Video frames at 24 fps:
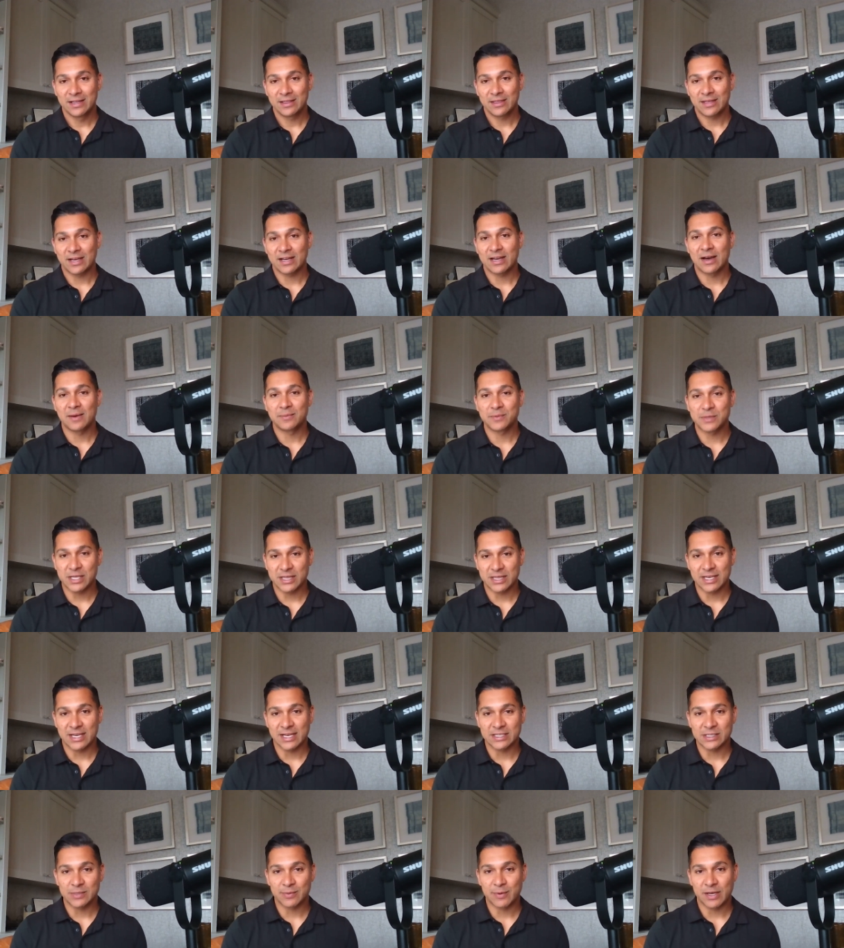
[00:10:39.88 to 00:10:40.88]
that comes at the
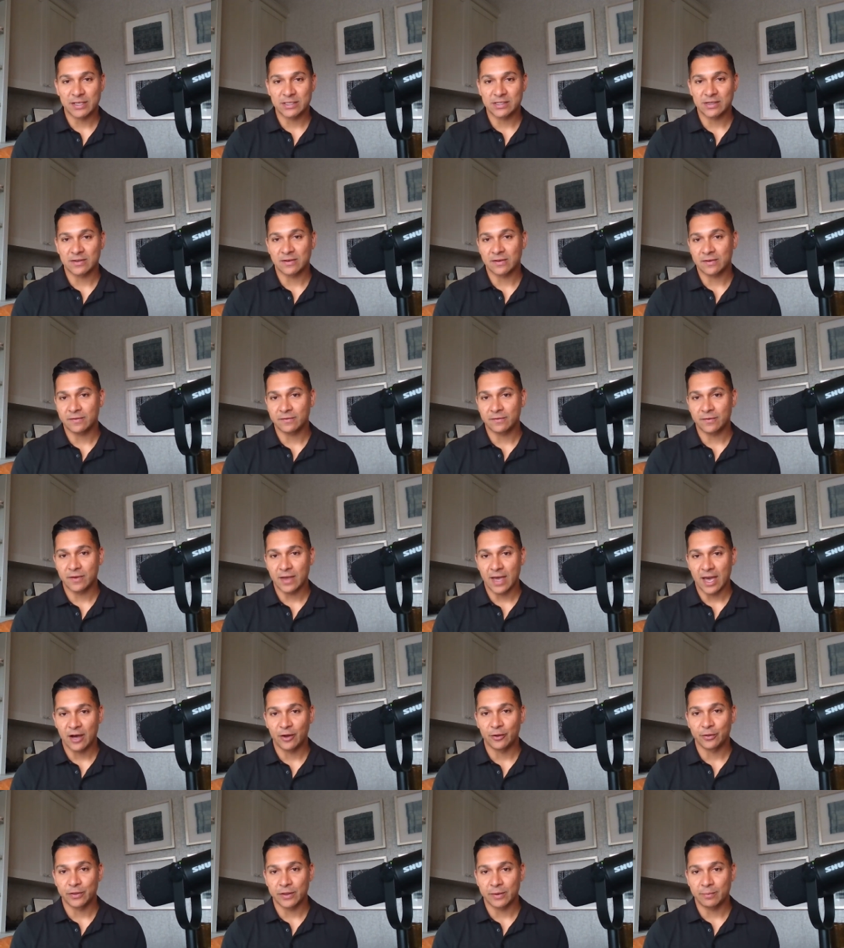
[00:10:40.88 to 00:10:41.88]
expense of
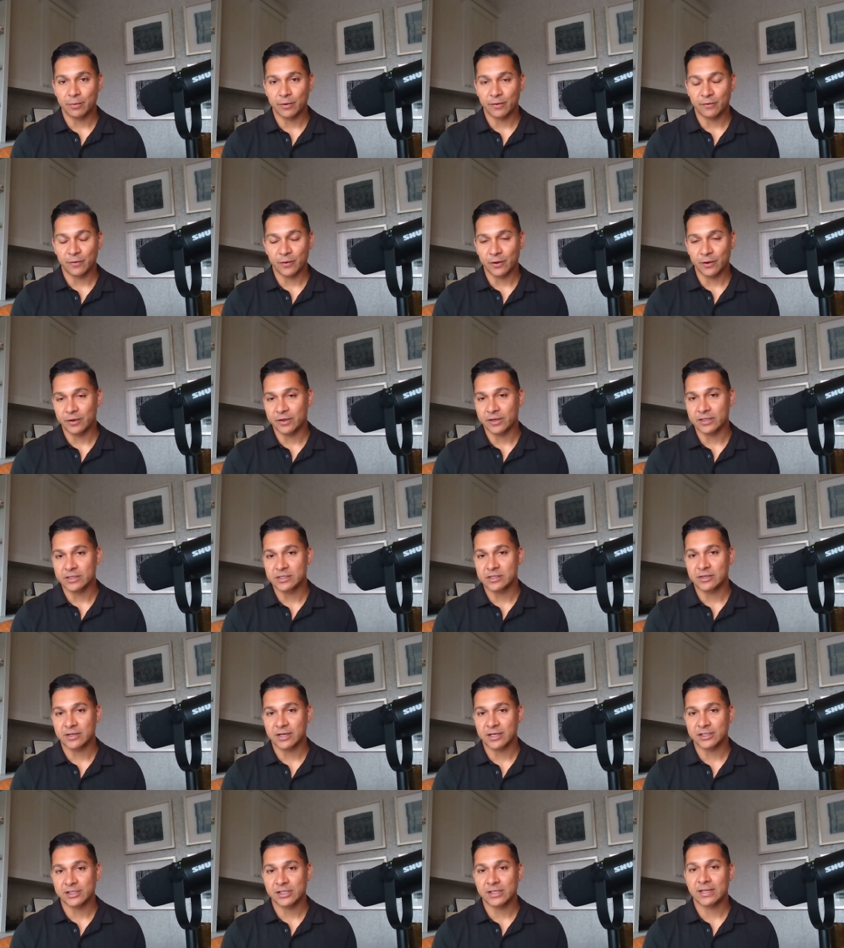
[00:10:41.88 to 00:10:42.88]
healthy portfolio
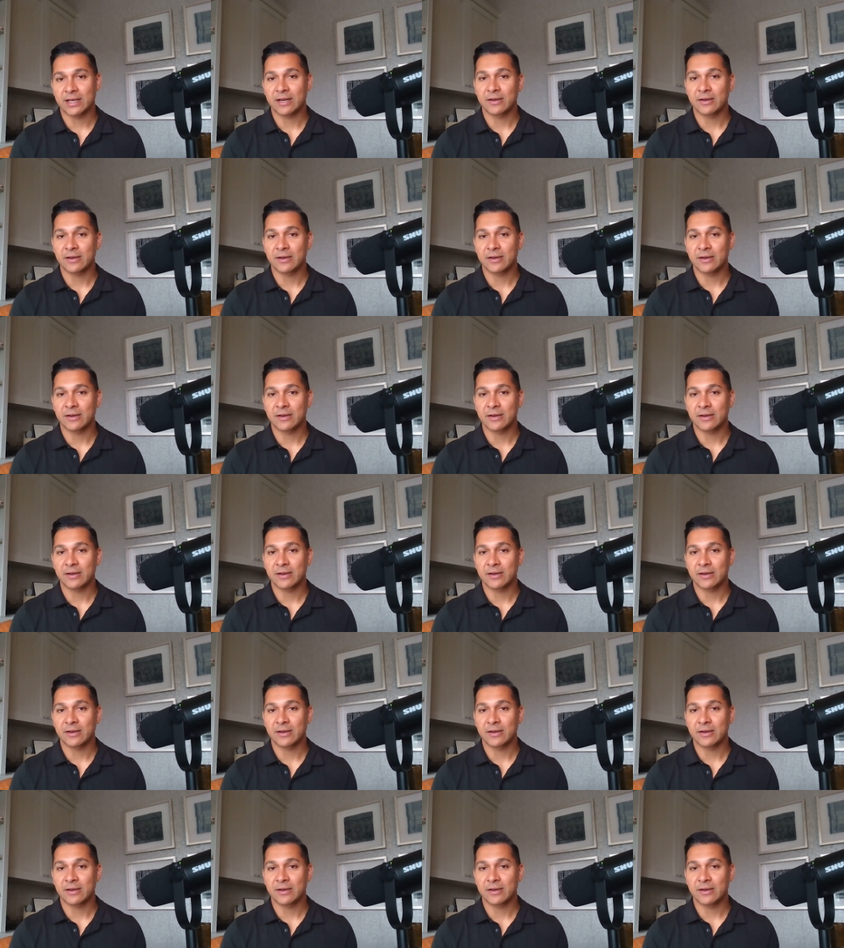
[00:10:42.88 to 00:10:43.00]
construction.